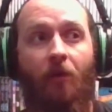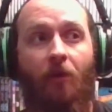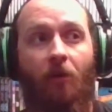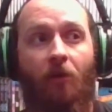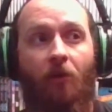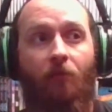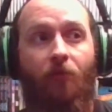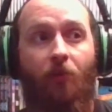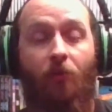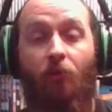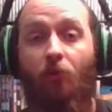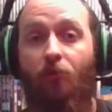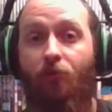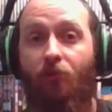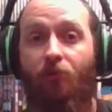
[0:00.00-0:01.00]
The
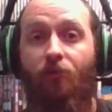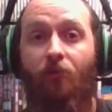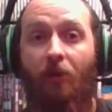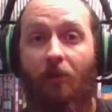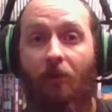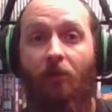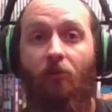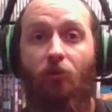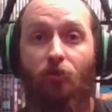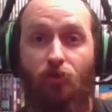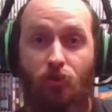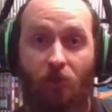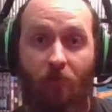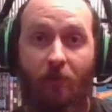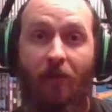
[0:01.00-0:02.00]
closest like
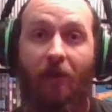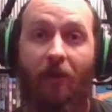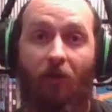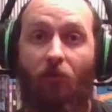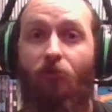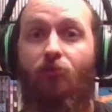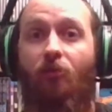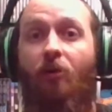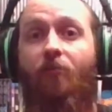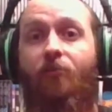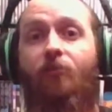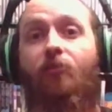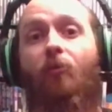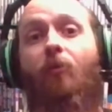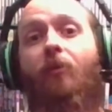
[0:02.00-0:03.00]
legitimate airsoft
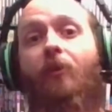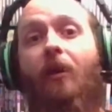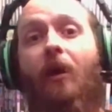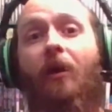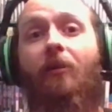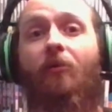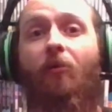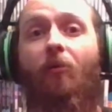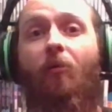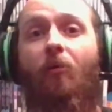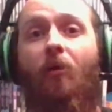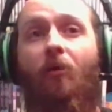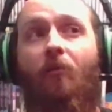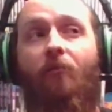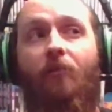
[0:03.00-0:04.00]
store that I know
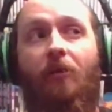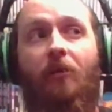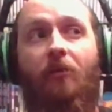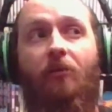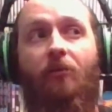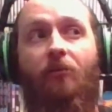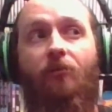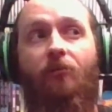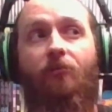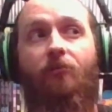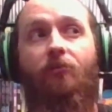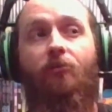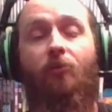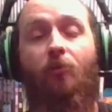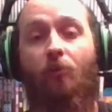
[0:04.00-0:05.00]
of is
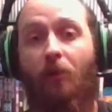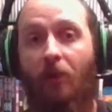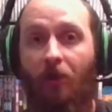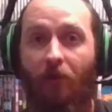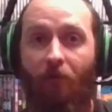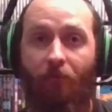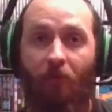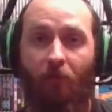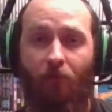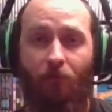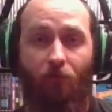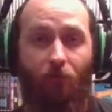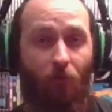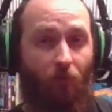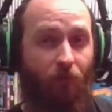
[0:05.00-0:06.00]
2.5 hours
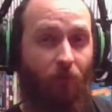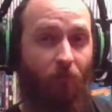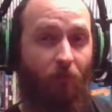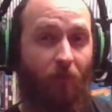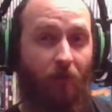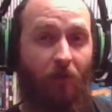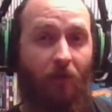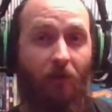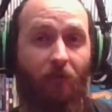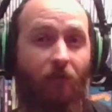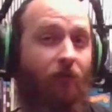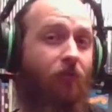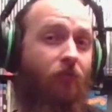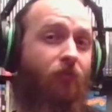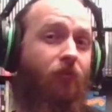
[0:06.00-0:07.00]
north of me, and then
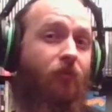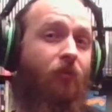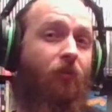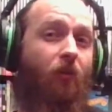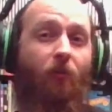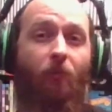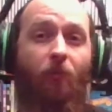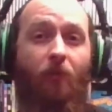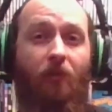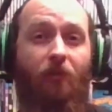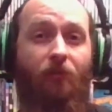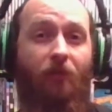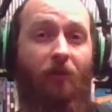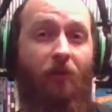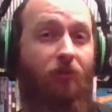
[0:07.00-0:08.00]
there's another one that's
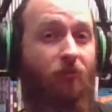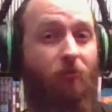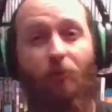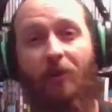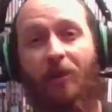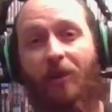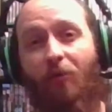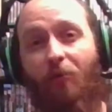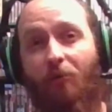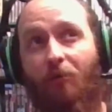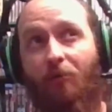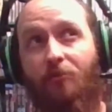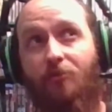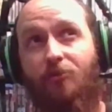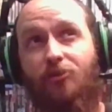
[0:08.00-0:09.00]
like 3
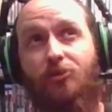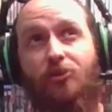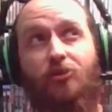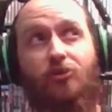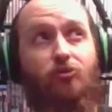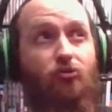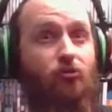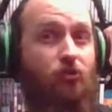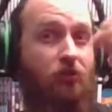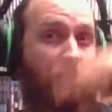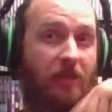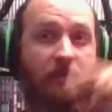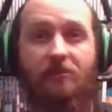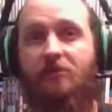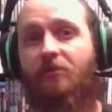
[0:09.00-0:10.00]
hours
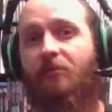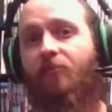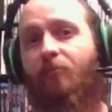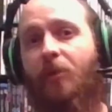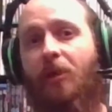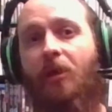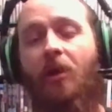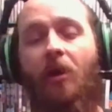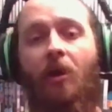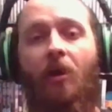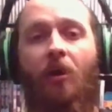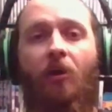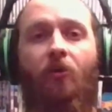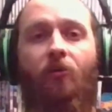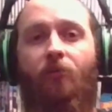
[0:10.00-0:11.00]
east of me.
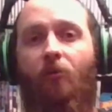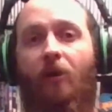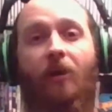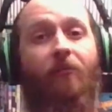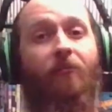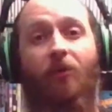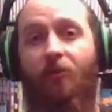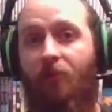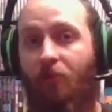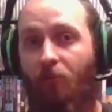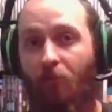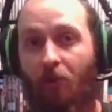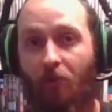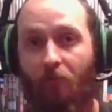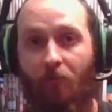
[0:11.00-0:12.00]
So I have nothing
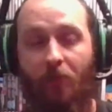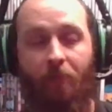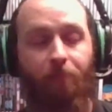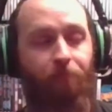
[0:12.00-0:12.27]
around me.